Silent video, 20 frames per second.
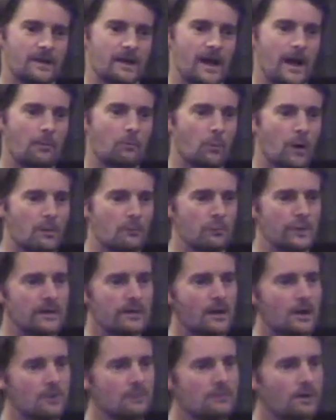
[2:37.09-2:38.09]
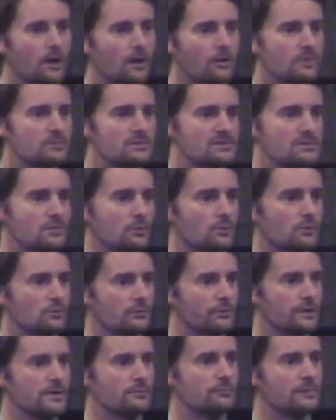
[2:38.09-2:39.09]
And when we know the whole
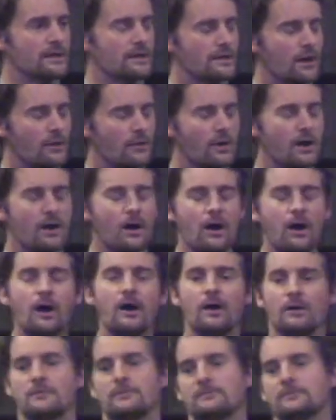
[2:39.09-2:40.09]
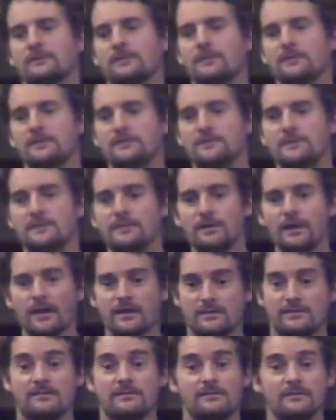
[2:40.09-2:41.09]
story, we go, oh,
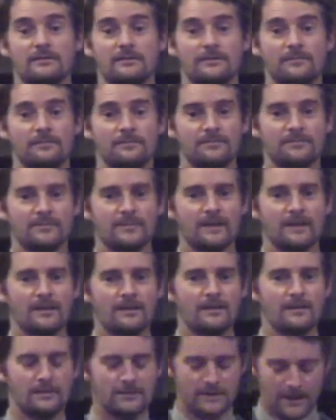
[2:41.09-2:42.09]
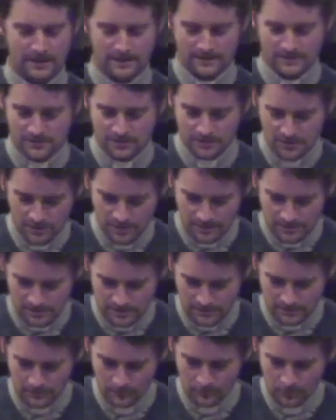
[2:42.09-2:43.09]
yes, that is
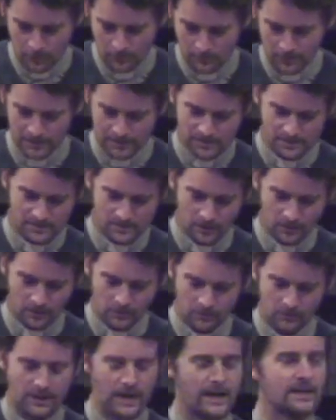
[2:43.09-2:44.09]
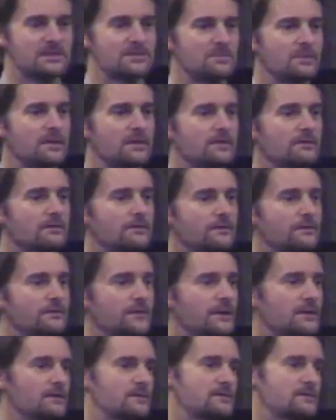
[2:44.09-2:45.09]
just what my soul has been
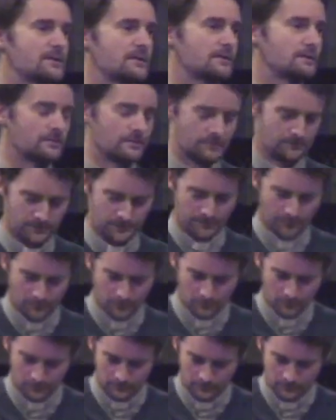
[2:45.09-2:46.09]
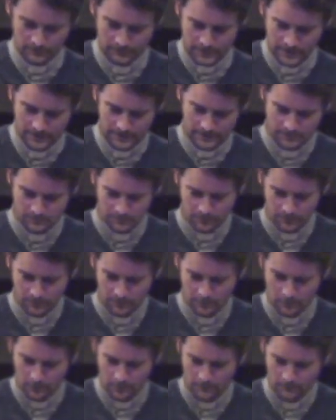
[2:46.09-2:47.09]
thirsting for. That is what
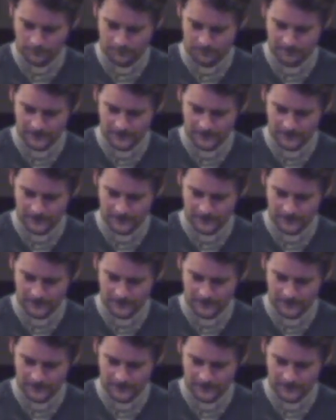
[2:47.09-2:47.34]
I want.